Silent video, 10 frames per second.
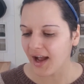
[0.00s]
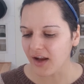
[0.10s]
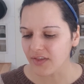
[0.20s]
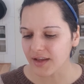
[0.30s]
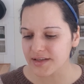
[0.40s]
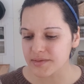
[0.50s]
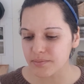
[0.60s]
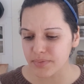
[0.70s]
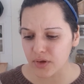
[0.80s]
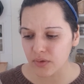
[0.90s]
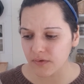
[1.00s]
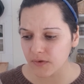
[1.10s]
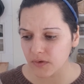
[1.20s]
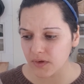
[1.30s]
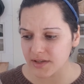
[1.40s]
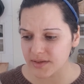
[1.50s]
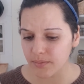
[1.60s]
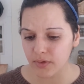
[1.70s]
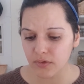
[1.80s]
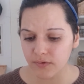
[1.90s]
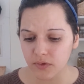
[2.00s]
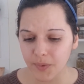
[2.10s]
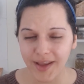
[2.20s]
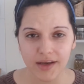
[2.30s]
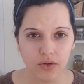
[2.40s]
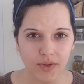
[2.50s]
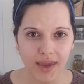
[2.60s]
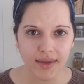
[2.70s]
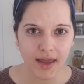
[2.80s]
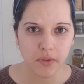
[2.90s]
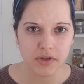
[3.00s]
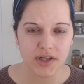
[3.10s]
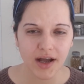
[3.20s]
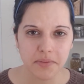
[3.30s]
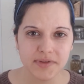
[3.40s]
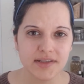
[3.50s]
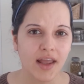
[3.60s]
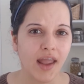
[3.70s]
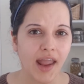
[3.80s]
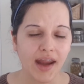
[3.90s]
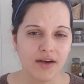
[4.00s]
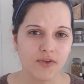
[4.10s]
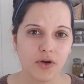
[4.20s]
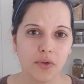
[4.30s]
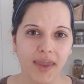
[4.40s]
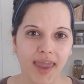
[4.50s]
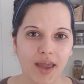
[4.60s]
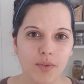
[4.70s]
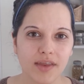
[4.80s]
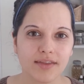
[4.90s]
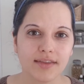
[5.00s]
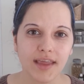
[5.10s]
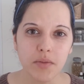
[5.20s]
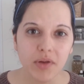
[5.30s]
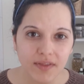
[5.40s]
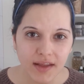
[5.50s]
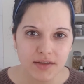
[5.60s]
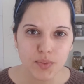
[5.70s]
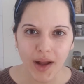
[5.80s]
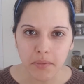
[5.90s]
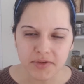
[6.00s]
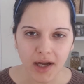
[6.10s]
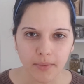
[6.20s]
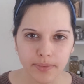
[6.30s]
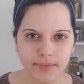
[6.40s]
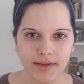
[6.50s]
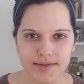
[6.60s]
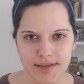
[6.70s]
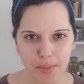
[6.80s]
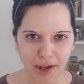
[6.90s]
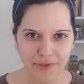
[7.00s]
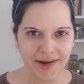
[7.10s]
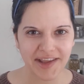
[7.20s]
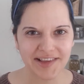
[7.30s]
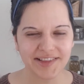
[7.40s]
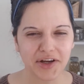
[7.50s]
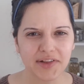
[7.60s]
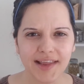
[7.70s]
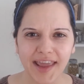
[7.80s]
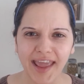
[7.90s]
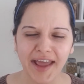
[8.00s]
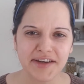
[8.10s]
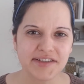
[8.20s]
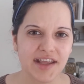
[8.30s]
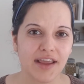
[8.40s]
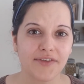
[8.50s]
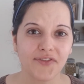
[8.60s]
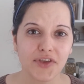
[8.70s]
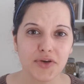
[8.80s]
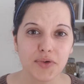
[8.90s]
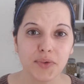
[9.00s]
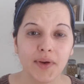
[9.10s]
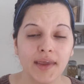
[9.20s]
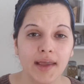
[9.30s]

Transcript: I think it's beautiful. It's a beautiful way to create countertops. And if you're okay with keeping things wiped up semi-regularly, and if you